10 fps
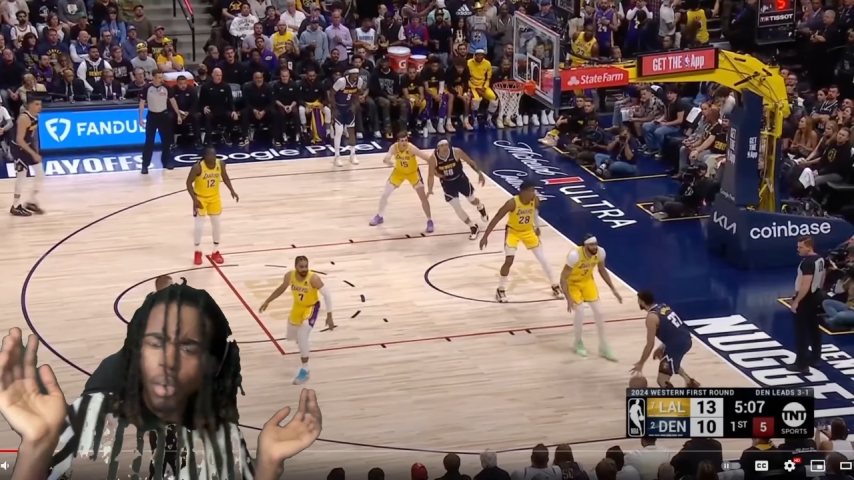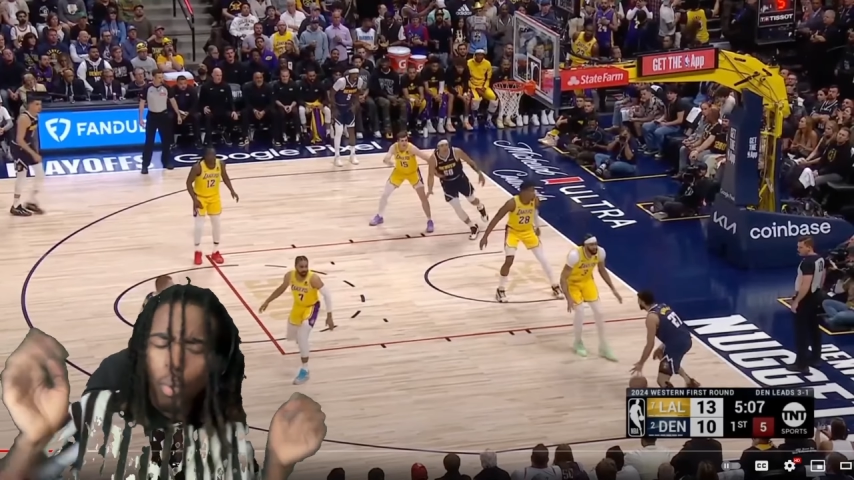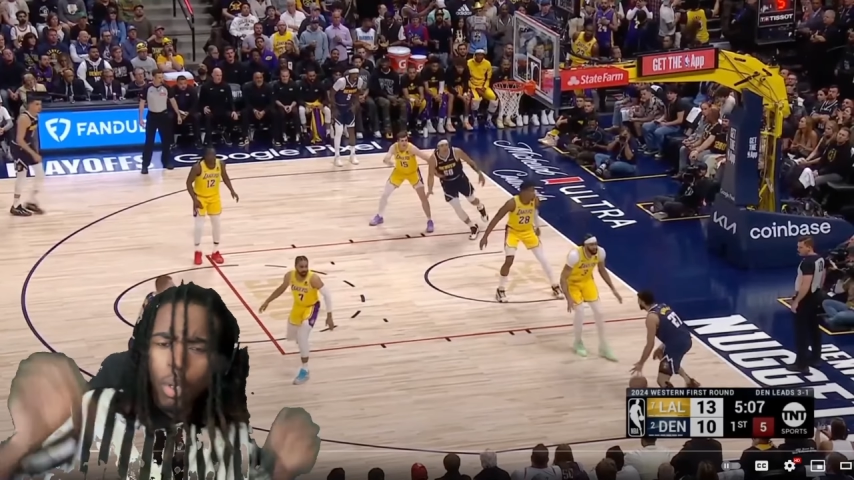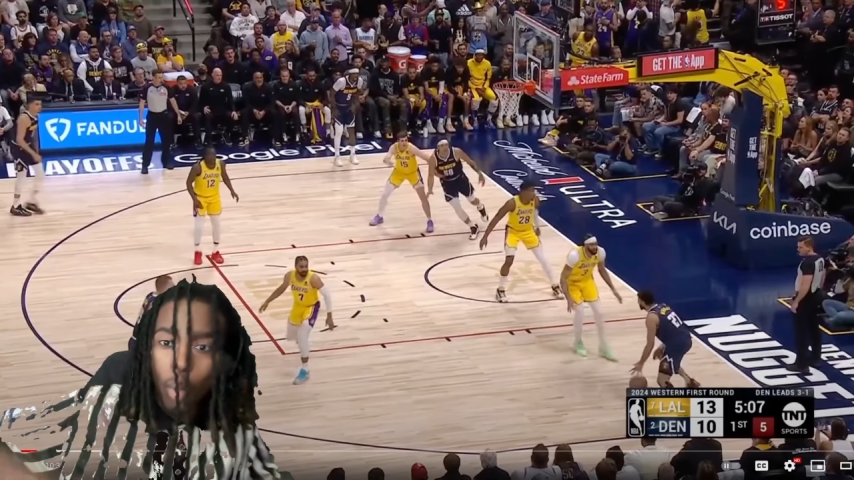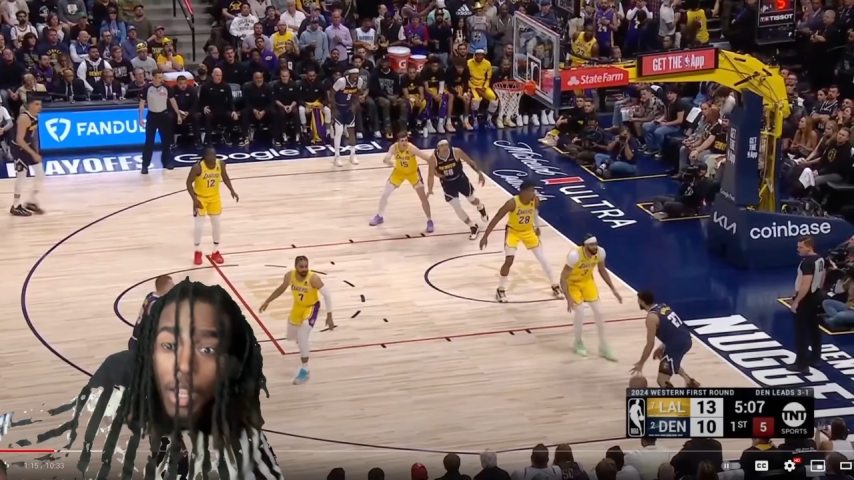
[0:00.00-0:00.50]

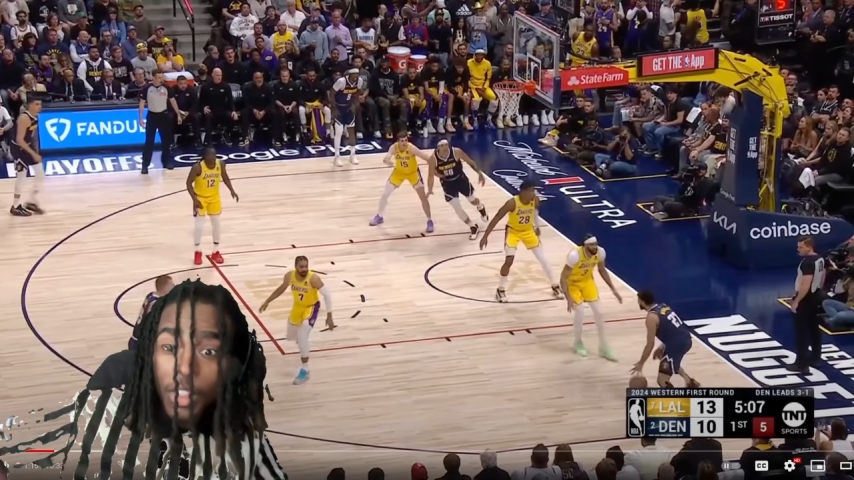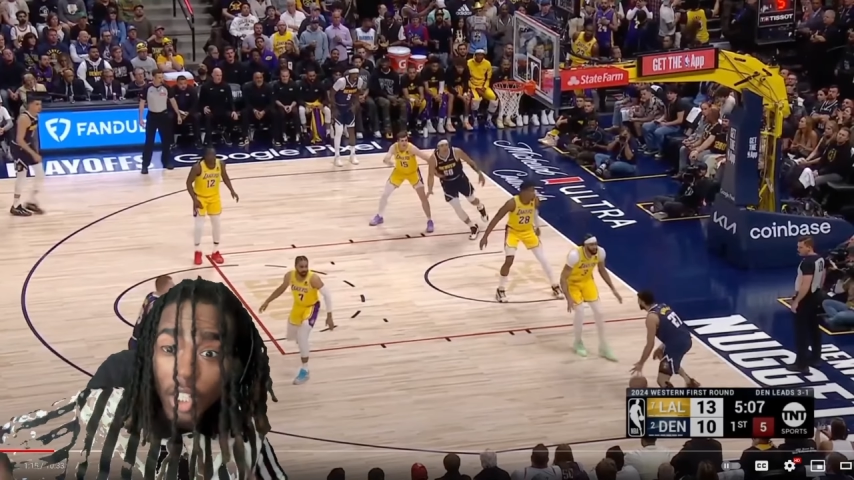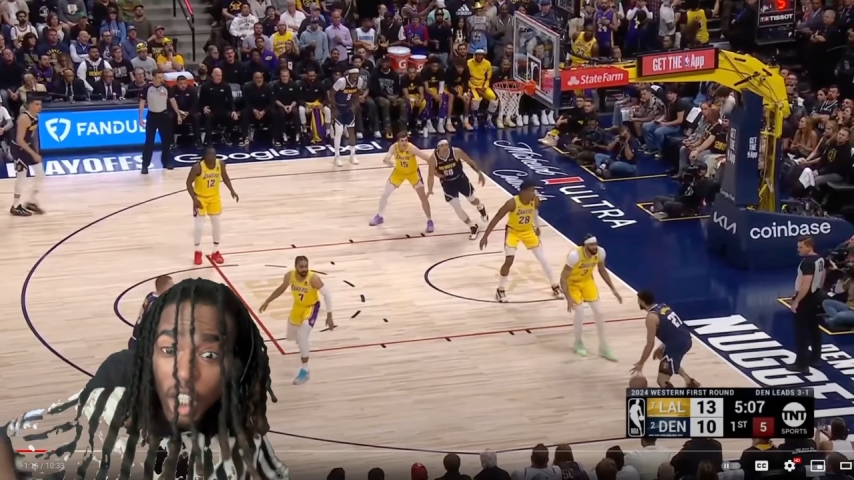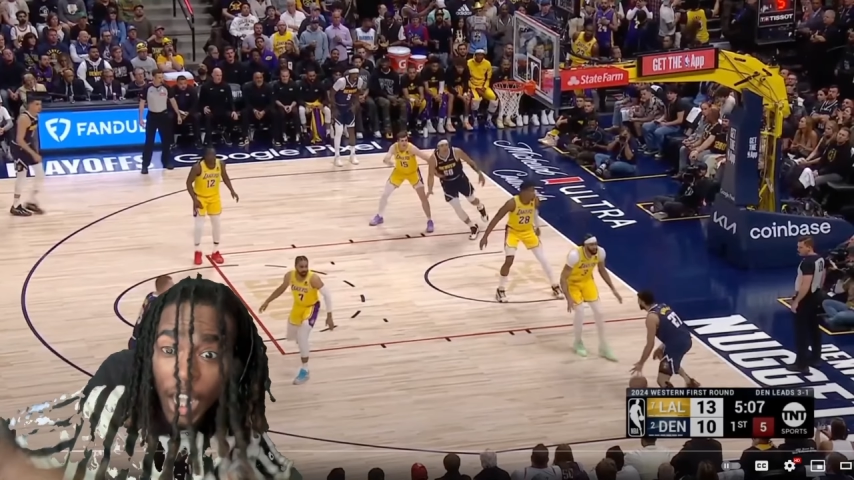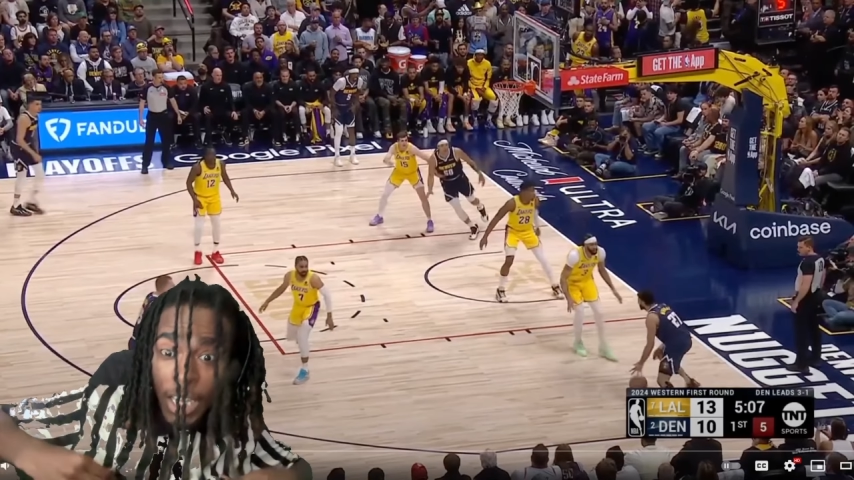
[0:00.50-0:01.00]
We won the
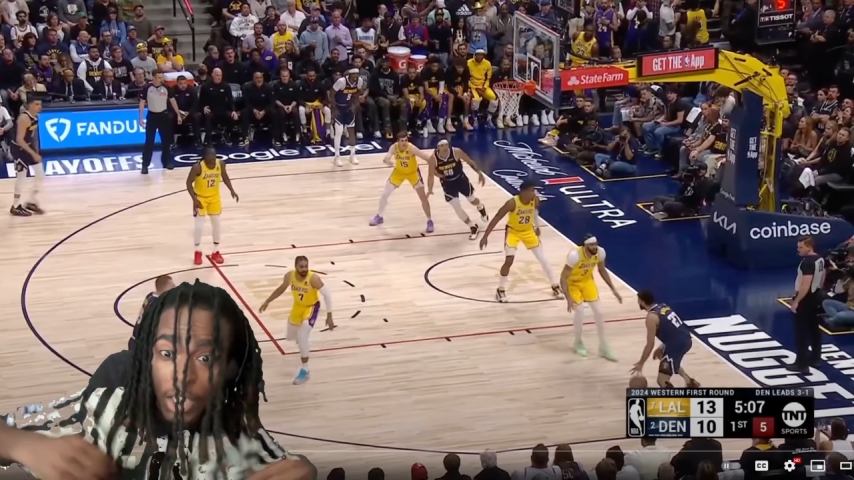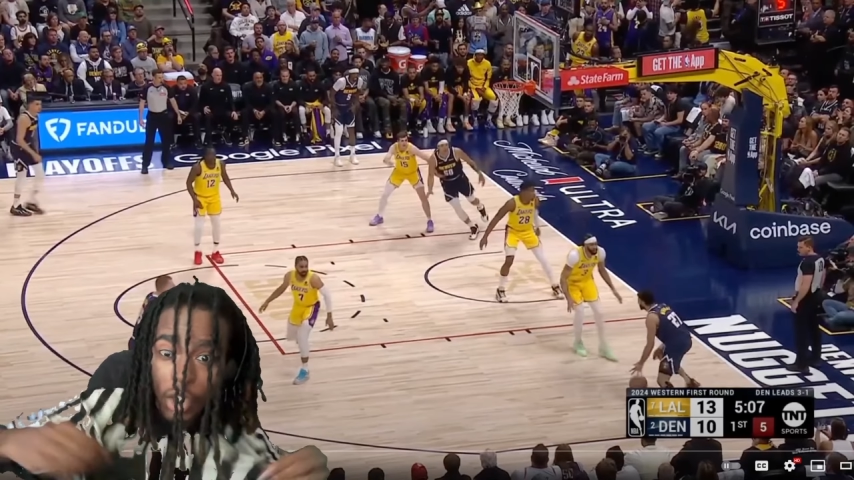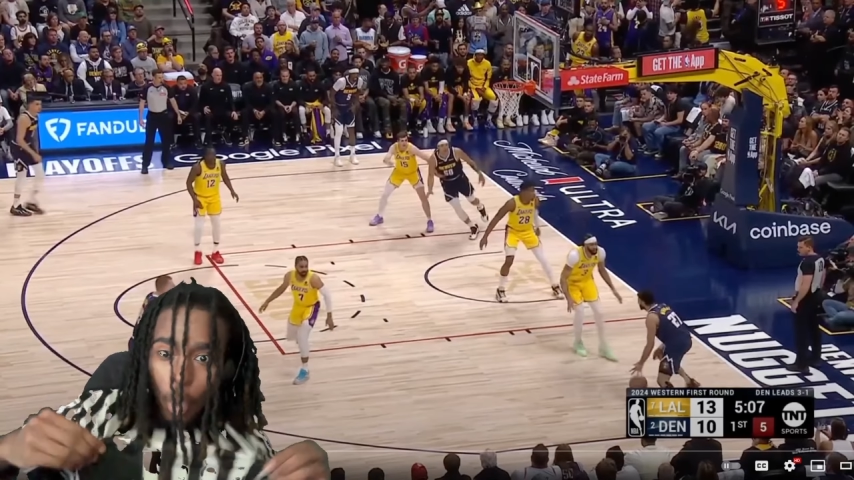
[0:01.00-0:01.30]
challenge. So